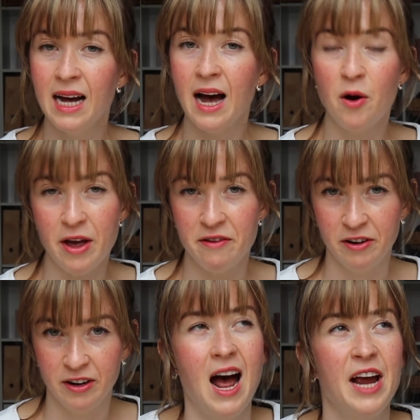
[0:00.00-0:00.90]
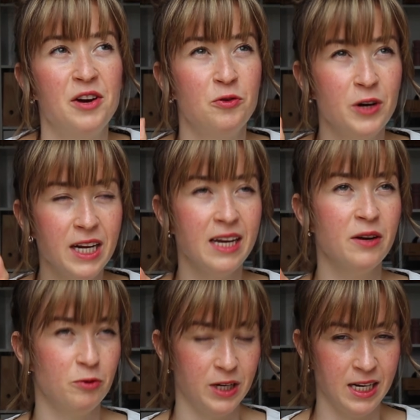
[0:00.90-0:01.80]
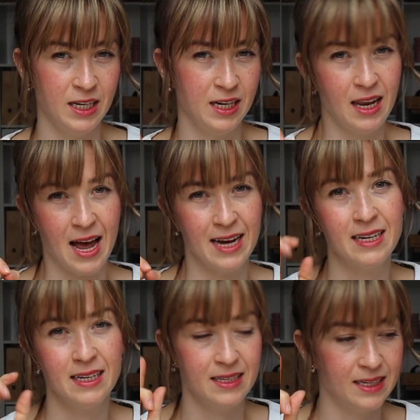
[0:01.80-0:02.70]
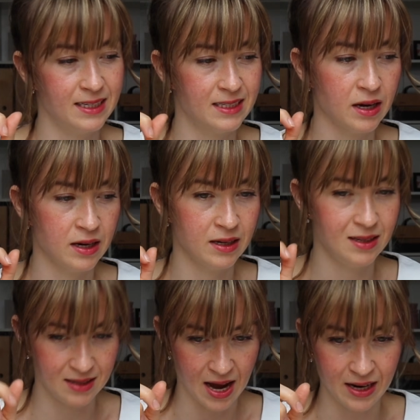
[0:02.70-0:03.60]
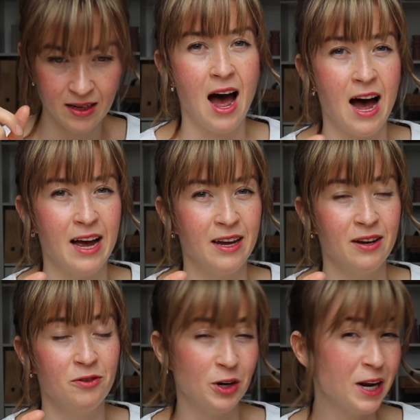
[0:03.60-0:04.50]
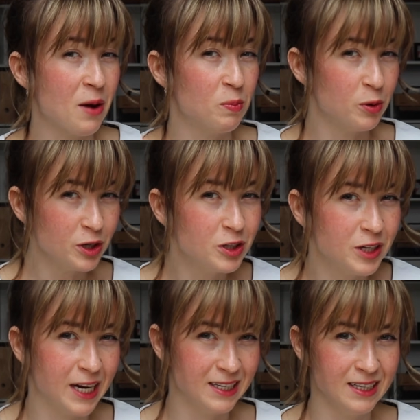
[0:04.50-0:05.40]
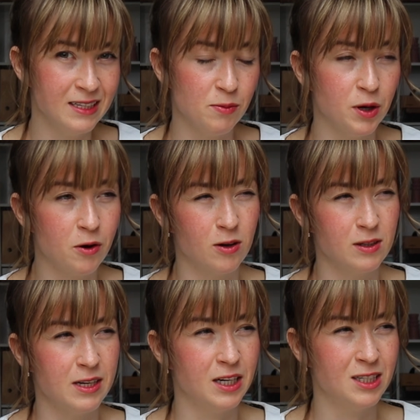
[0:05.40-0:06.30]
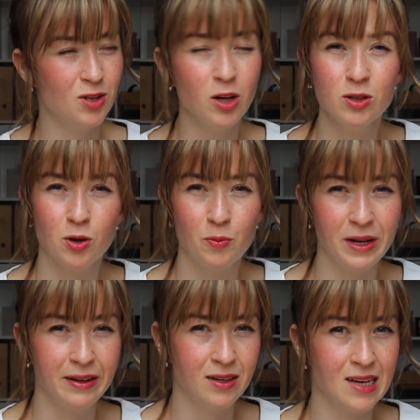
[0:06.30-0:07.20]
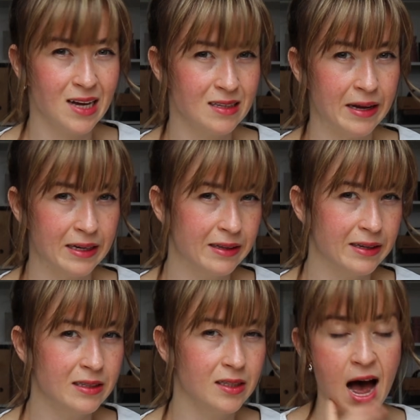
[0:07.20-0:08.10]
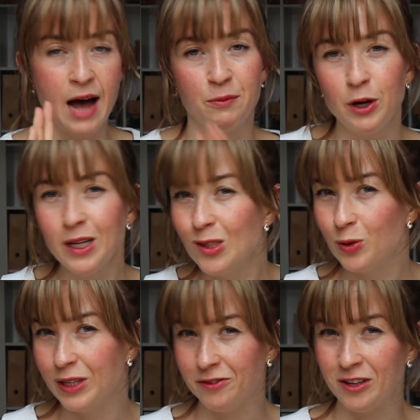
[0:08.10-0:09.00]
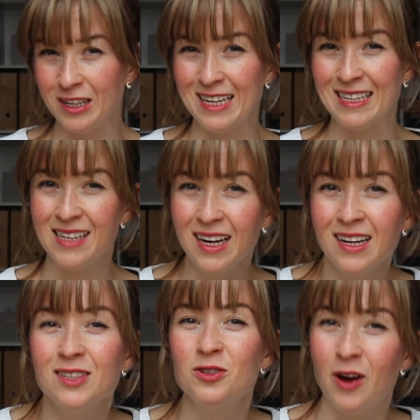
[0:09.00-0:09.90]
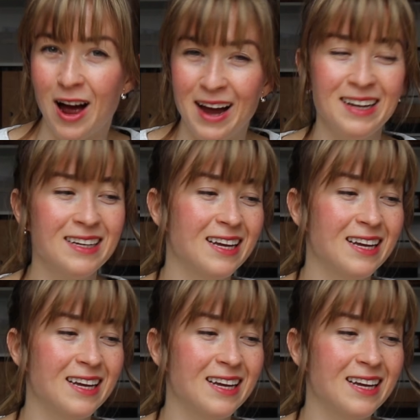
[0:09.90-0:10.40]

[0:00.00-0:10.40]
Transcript: However, I really like this design. I really appreciate it because there is not so many designs like this. I'm going to give it a second try.